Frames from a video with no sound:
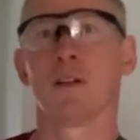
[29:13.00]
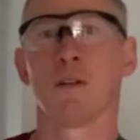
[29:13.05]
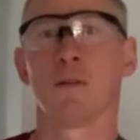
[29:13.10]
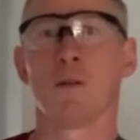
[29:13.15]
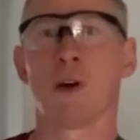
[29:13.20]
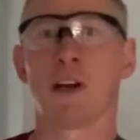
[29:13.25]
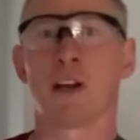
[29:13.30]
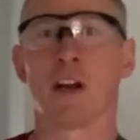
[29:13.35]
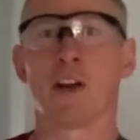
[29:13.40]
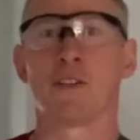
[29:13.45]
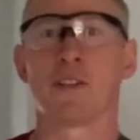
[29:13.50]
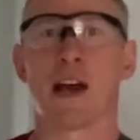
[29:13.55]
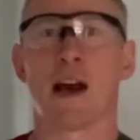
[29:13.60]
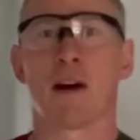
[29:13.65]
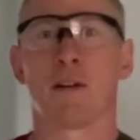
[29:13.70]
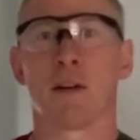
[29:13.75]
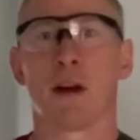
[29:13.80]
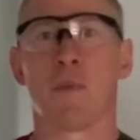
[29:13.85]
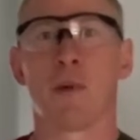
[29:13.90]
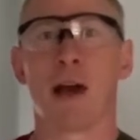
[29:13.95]
We'll go down
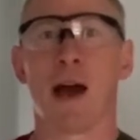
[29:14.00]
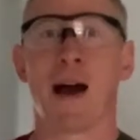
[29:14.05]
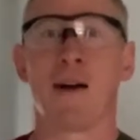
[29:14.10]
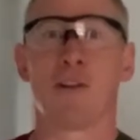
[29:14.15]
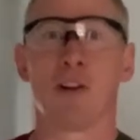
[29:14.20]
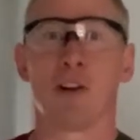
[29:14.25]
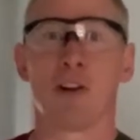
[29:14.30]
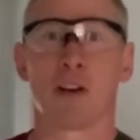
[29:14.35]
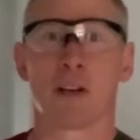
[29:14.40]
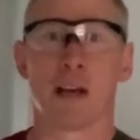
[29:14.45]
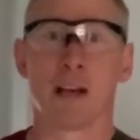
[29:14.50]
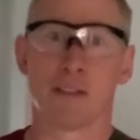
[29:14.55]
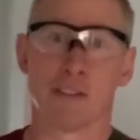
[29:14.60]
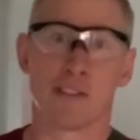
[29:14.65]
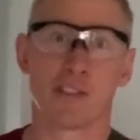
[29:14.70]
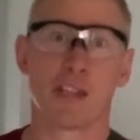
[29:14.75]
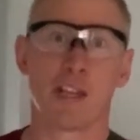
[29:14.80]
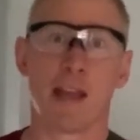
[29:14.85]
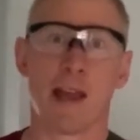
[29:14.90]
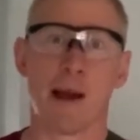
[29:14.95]
and we'll have a look and
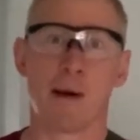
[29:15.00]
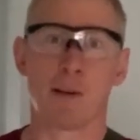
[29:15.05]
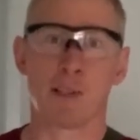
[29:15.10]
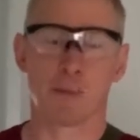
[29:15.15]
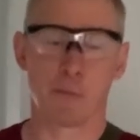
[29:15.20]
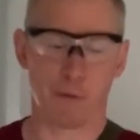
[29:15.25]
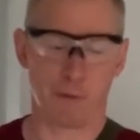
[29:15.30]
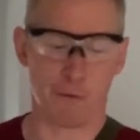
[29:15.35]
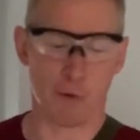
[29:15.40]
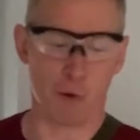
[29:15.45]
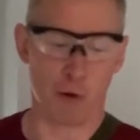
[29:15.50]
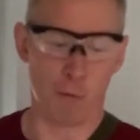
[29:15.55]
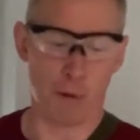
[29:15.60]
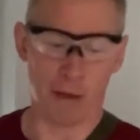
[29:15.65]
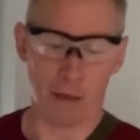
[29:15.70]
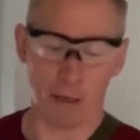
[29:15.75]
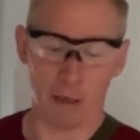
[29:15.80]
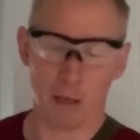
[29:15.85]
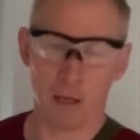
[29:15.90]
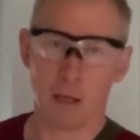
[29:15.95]
see how it's
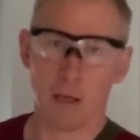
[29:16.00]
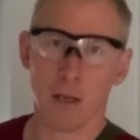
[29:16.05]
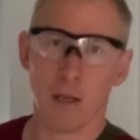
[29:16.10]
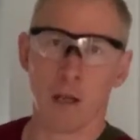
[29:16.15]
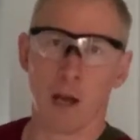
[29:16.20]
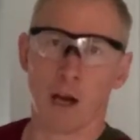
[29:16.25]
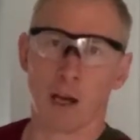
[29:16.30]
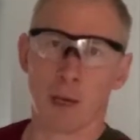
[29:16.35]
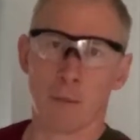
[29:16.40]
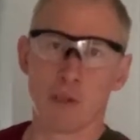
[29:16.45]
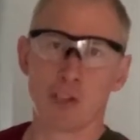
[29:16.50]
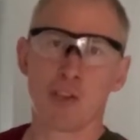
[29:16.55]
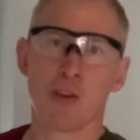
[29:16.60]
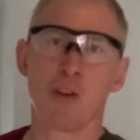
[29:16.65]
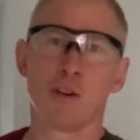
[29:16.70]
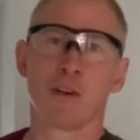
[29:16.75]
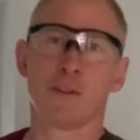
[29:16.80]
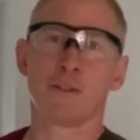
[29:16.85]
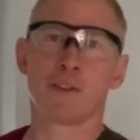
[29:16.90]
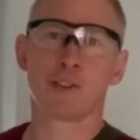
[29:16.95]
performing. I'm going to be shooting
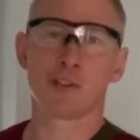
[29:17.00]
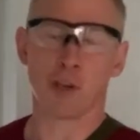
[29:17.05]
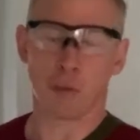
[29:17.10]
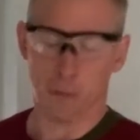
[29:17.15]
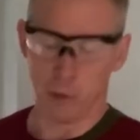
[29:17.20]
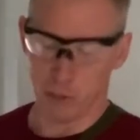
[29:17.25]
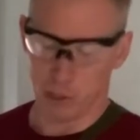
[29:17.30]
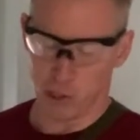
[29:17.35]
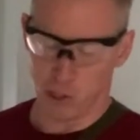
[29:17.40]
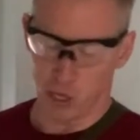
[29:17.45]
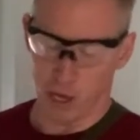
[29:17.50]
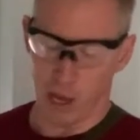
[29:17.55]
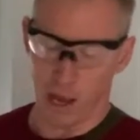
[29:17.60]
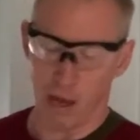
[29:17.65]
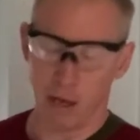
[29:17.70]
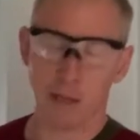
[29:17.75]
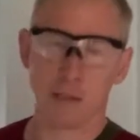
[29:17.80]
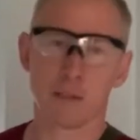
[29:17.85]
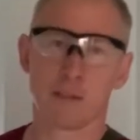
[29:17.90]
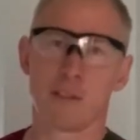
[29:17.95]
off the top of the
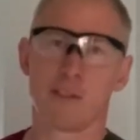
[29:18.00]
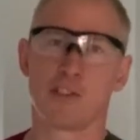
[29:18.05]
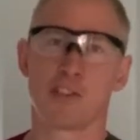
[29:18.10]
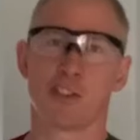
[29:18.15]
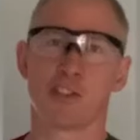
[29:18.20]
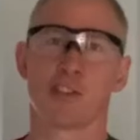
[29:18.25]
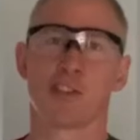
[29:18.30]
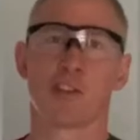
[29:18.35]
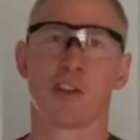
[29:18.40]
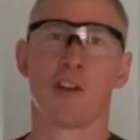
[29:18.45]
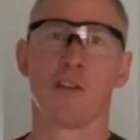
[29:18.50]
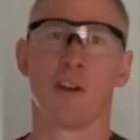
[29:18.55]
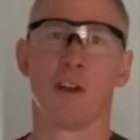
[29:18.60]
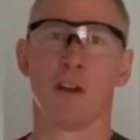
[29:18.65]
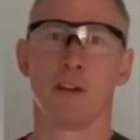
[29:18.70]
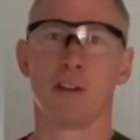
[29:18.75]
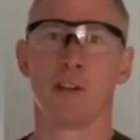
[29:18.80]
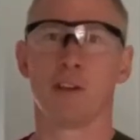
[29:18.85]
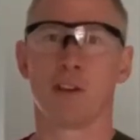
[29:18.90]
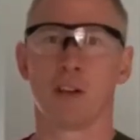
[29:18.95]
chair just so
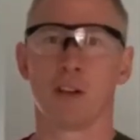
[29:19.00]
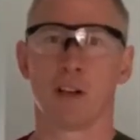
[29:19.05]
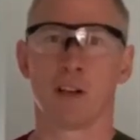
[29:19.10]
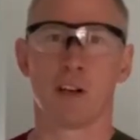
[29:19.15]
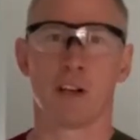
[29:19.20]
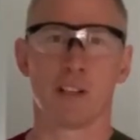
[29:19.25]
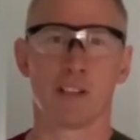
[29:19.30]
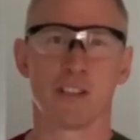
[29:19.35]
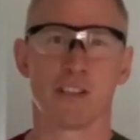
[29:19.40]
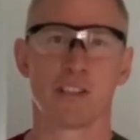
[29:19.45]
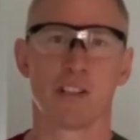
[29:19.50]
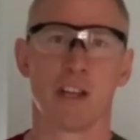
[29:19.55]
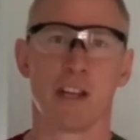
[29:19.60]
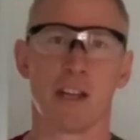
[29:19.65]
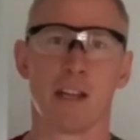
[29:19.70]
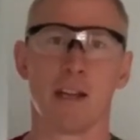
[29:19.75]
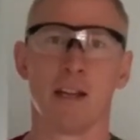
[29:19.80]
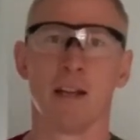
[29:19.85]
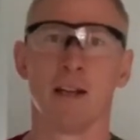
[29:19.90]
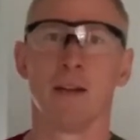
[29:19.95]
that you can kind of
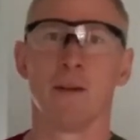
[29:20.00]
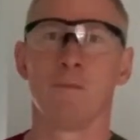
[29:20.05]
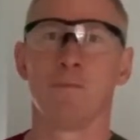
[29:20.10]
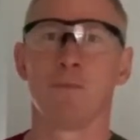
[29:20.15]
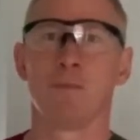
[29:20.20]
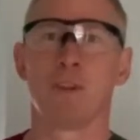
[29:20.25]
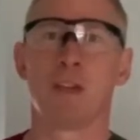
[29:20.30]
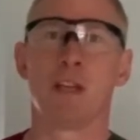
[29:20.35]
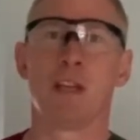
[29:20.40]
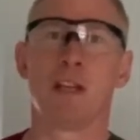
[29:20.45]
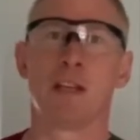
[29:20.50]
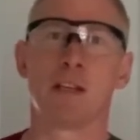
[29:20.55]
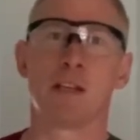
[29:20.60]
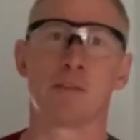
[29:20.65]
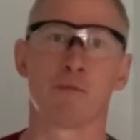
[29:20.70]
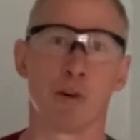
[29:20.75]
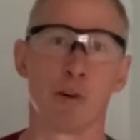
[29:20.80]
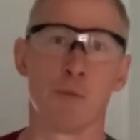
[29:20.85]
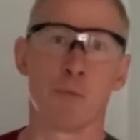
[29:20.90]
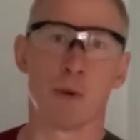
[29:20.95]
see the
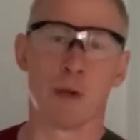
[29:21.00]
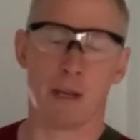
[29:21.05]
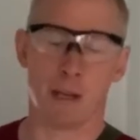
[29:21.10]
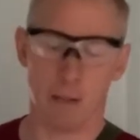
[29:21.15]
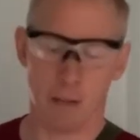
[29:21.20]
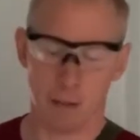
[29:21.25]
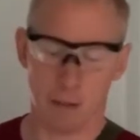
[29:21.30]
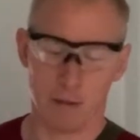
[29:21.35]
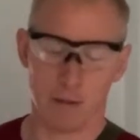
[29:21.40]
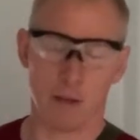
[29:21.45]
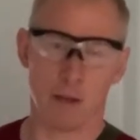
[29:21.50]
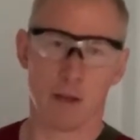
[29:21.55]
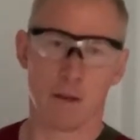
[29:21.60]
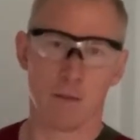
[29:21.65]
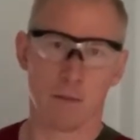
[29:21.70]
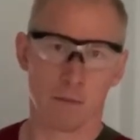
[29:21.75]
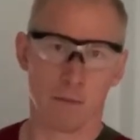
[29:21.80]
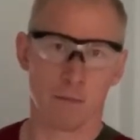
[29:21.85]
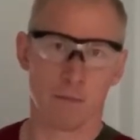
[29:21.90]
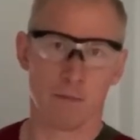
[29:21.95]
grouping that
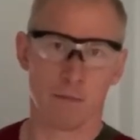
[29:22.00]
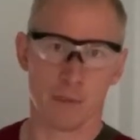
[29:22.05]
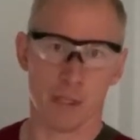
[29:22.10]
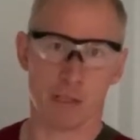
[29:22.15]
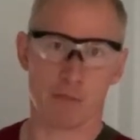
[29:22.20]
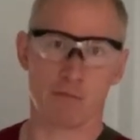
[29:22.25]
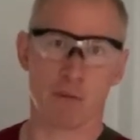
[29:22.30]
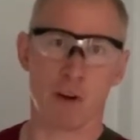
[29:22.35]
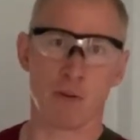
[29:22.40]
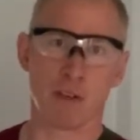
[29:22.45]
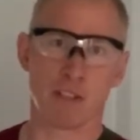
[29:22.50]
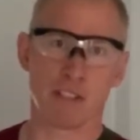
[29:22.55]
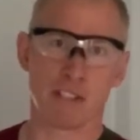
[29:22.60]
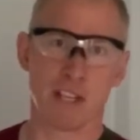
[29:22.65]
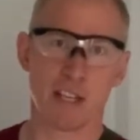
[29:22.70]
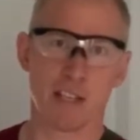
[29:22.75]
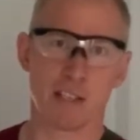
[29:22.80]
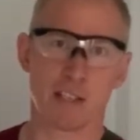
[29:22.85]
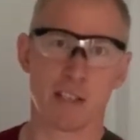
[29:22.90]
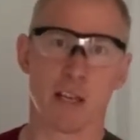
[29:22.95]
this Ronin
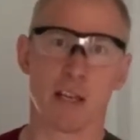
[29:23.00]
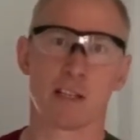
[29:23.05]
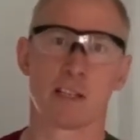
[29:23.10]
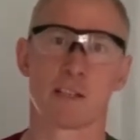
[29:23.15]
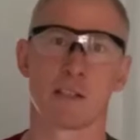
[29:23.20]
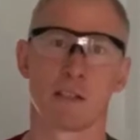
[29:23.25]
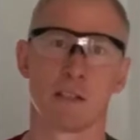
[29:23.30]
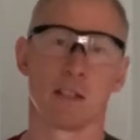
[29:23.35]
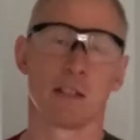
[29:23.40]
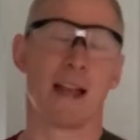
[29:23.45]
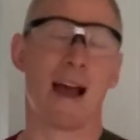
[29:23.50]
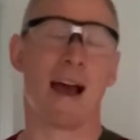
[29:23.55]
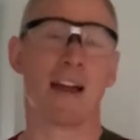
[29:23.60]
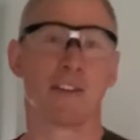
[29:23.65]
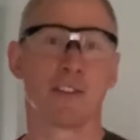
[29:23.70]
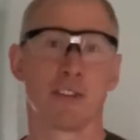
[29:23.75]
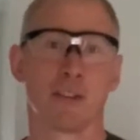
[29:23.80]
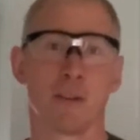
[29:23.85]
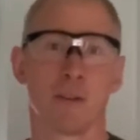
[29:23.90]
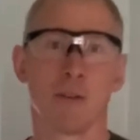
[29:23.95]
T6 can
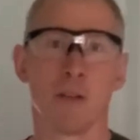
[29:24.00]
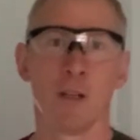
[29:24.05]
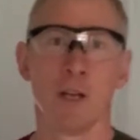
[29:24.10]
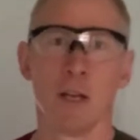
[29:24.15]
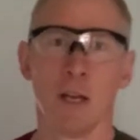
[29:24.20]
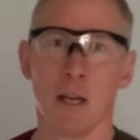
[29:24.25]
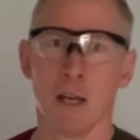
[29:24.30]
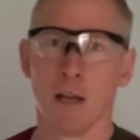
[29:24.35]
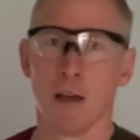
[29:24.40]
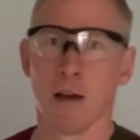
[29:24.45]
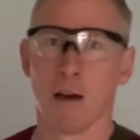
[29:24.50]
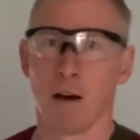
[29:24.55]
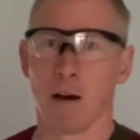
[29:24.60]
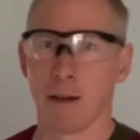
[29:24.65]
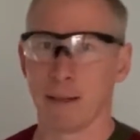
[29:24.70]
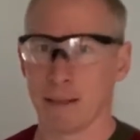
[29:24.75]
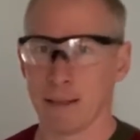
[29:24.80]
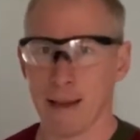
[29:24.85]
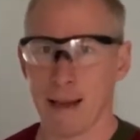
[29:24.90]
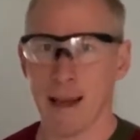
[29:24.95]
do.
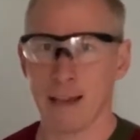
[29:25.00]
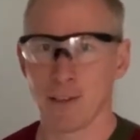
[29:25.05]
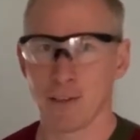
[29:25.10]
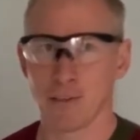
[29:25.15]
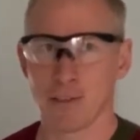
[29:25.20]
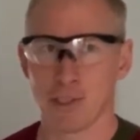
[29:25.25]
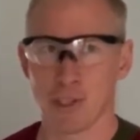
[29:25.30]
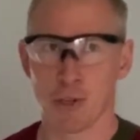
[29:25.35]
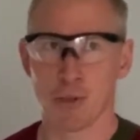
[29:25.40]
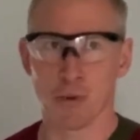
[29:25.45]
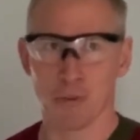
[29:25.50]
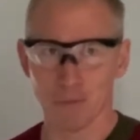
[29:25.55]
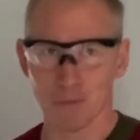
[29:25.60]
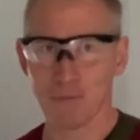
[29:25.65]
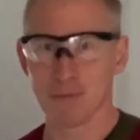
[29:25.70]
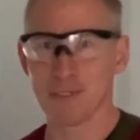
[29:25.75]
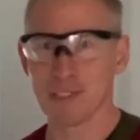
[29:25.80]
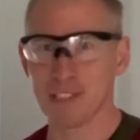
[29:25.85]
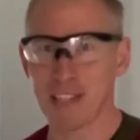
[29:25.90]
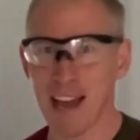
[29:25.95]
I can shoot
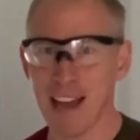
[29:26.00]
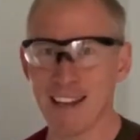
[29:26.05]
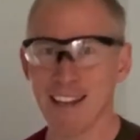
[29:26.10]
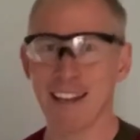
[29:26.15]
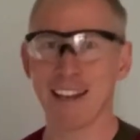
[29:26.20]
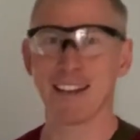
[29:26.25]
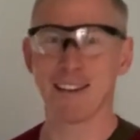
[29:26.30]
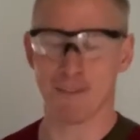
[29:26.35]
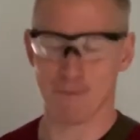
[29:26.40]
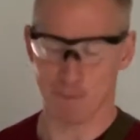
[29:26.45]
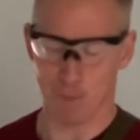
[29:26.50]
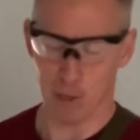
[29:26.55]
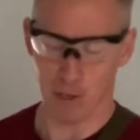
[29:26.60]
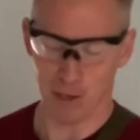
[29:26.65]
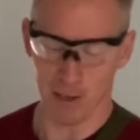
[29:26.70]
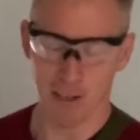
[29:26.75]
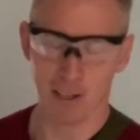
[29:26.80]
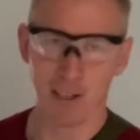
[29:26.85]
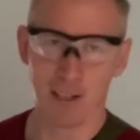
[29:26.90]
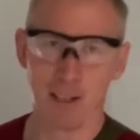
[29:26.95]
standing, but
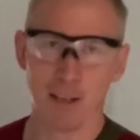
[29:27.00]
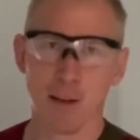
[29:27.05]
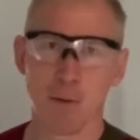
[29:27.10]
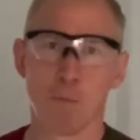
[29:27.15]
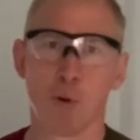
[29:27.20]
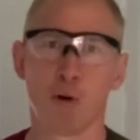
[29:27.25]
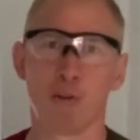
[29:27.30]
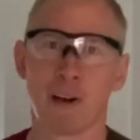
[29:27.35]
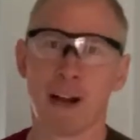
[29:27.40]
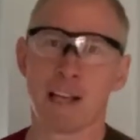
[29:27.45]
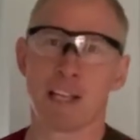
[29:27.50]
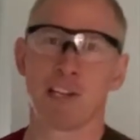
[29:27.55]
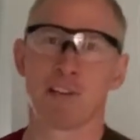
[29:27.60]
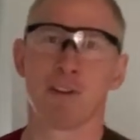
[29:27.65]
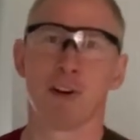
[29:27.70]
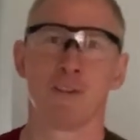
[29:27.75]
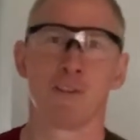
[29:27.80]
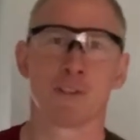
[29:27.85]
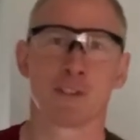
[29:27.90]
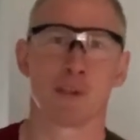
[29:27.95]
more accurate
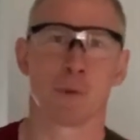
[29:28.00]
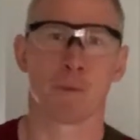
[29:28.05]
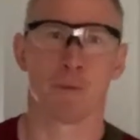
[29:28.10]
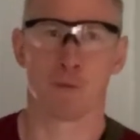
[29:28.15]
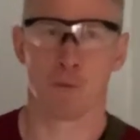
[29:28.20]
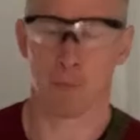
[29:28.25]
off the top of a